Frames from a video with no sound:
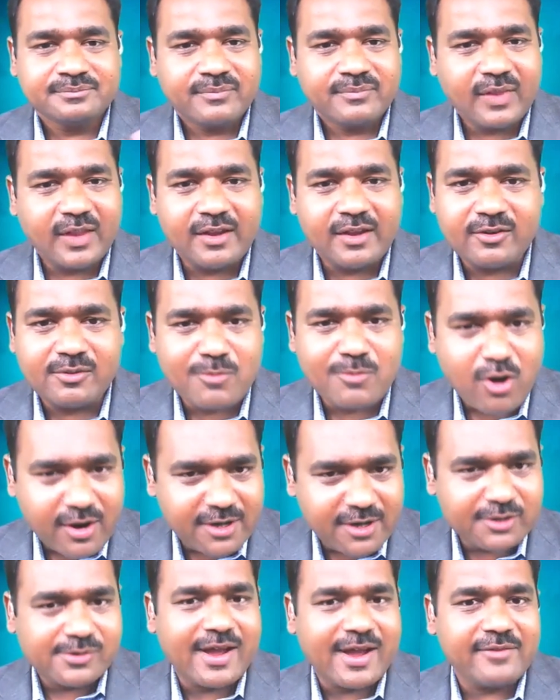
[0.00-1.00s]

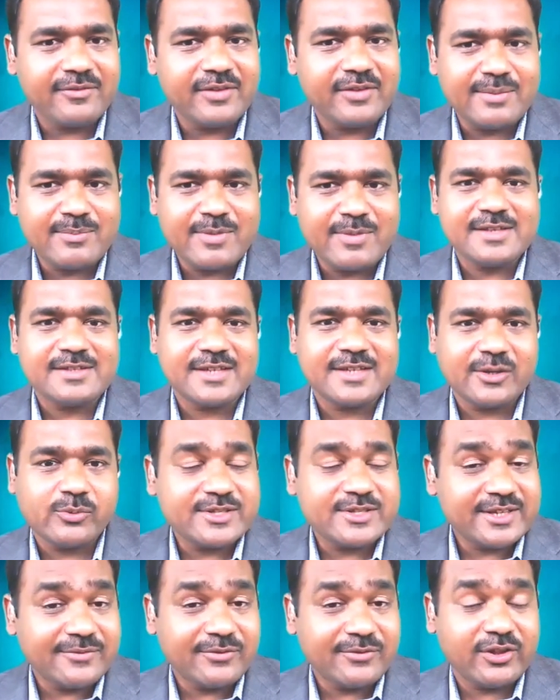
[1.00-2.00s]
Markando have an email
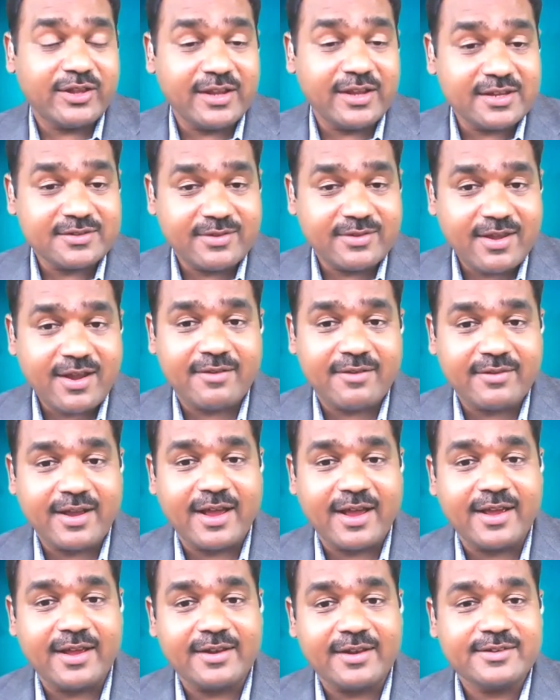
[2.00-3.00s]
sequence. Everything is there,
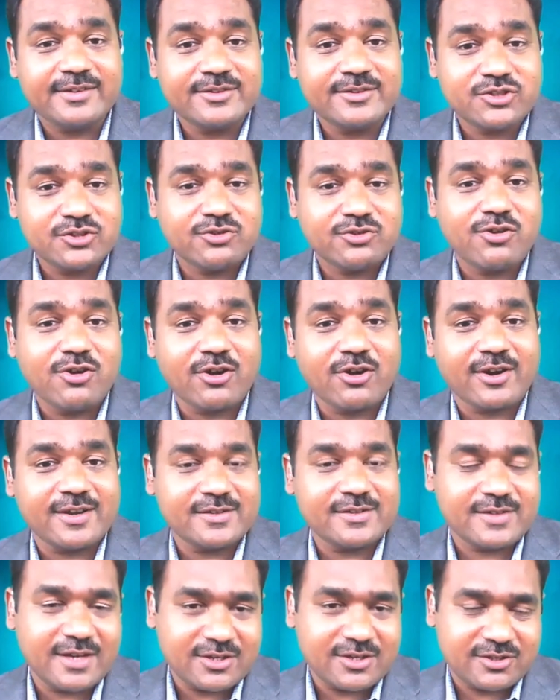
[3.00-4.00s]
and Joe
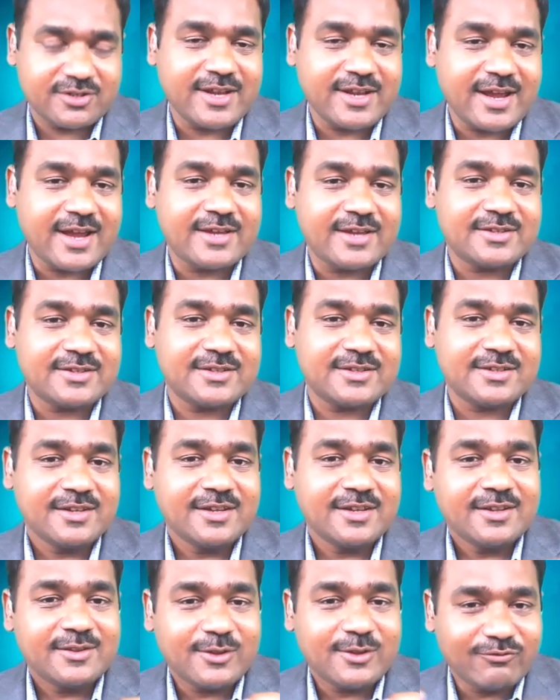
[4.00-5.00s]
organization has
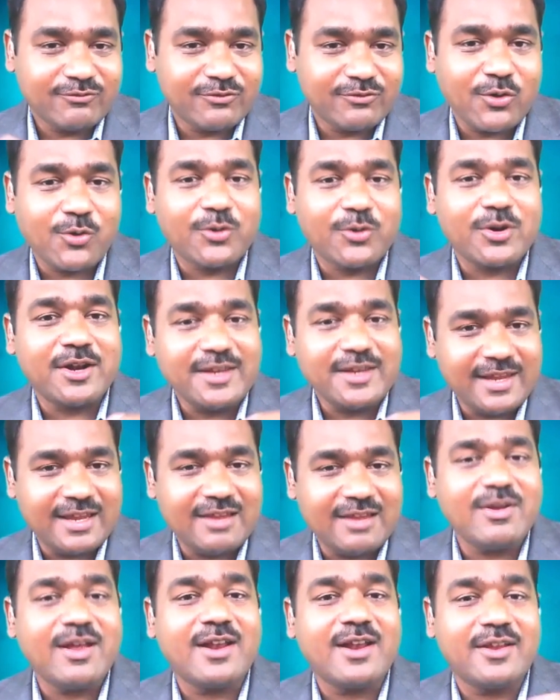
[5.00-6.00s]
the phone and
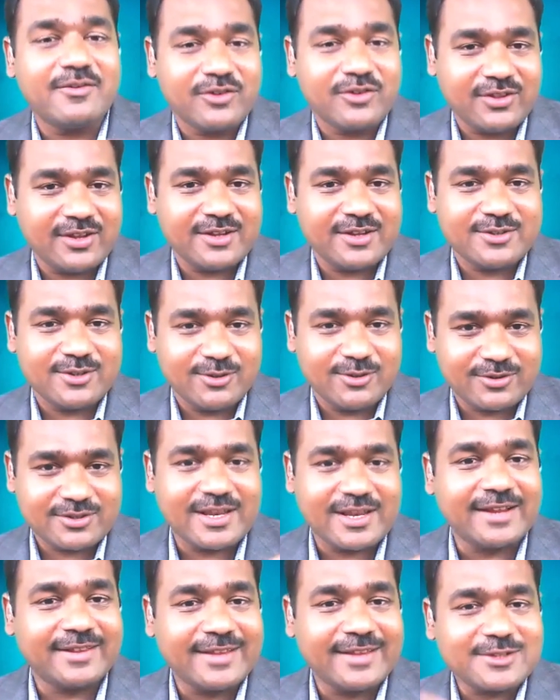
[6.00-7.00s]
email, everything. So it looks
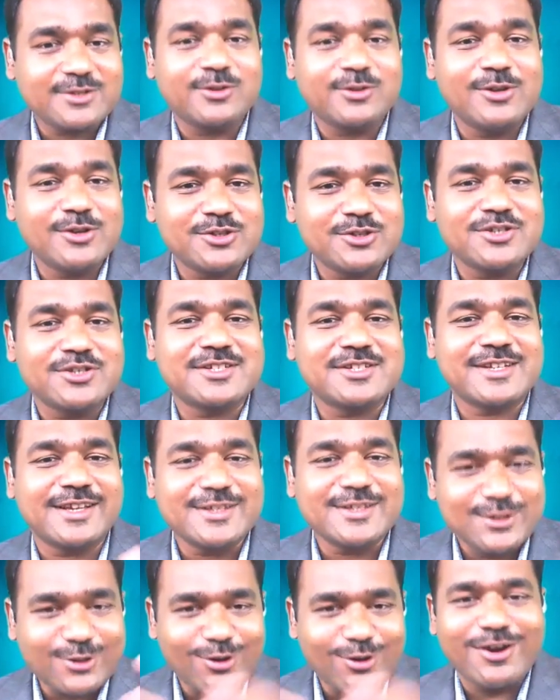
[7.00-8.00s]
like that solution is
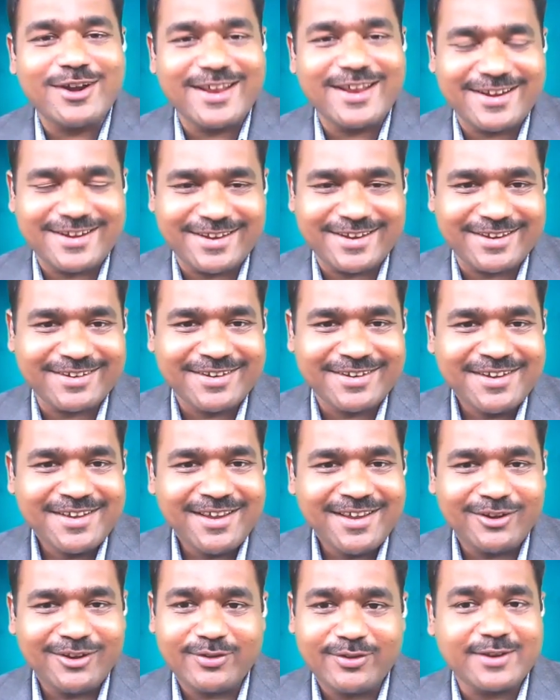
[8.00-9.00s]
consolidating.
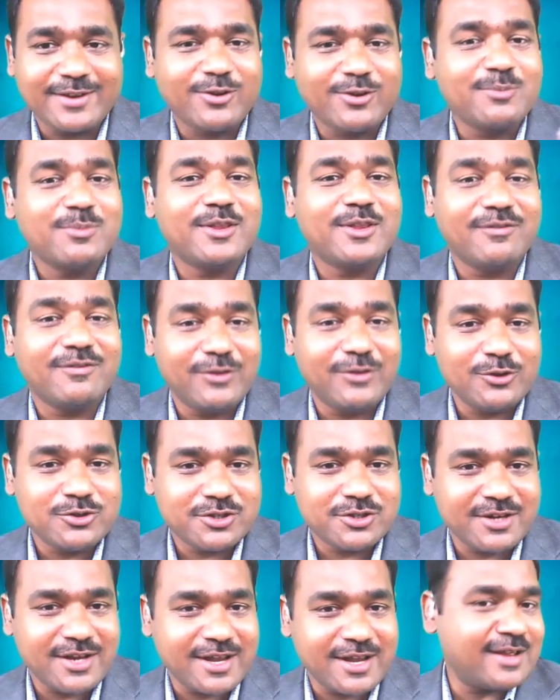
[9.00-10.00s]
That could be the
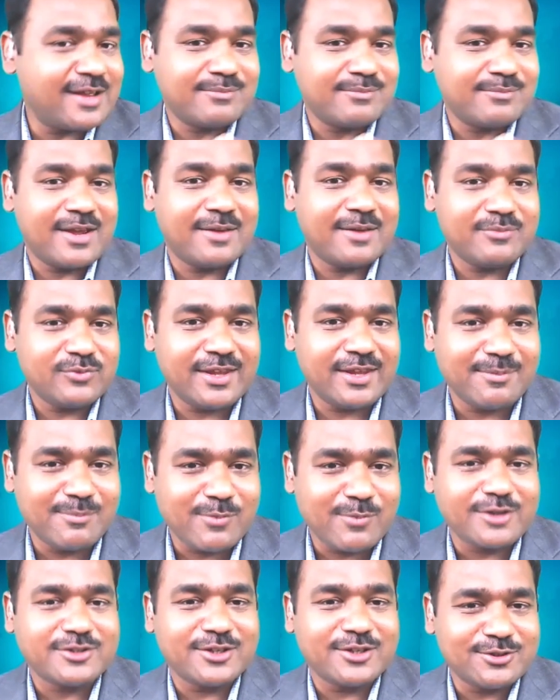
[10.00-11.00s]
future, and they're
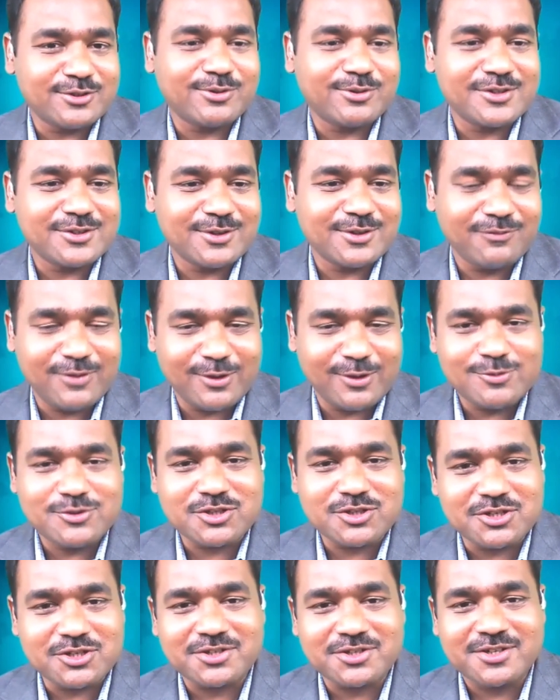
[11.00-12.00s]
marching towards the
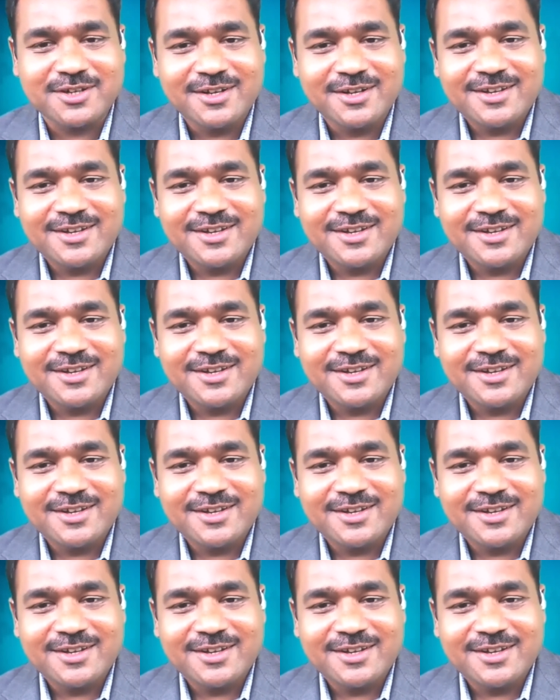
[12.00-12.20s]
future.